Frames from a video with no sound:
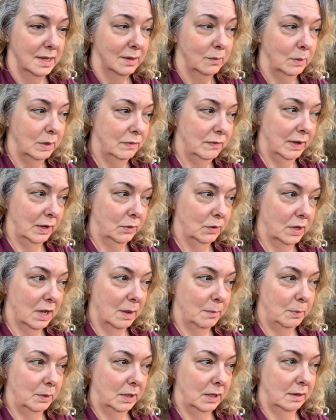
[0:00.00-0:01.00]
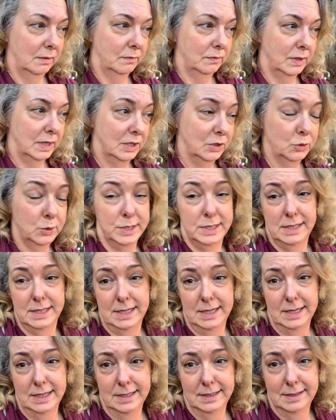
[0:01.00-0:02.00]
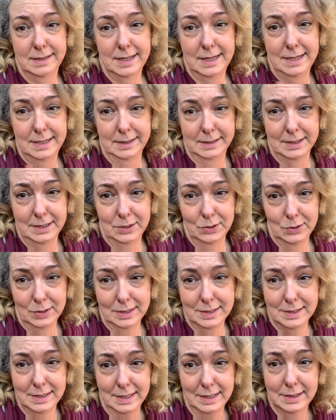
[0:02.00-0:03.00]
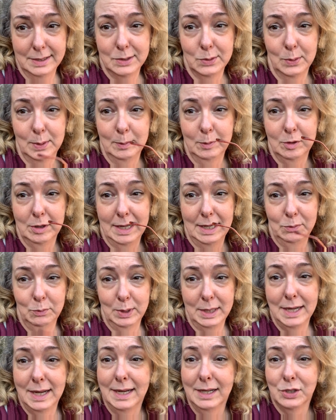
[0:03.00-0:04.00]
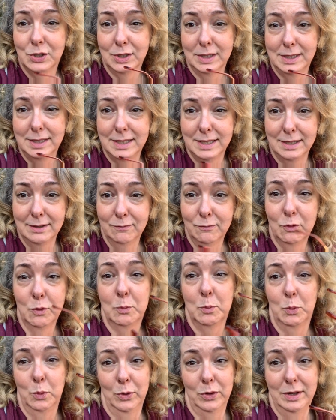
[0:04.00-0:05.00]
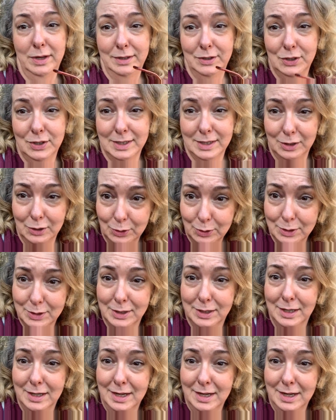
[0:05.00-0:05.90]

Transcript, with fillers: We found a couple of interesting things under the sink, so I'm glad we actually did it for more than just look